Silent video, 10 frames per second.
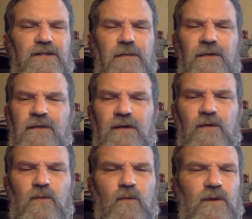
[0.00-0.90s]
some of the
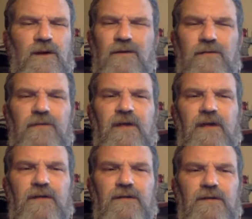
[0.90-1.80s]
weirder
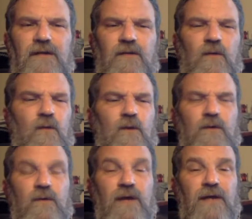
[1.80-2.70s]
things in the world
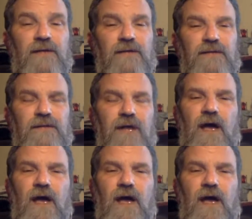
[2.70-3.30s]
around us.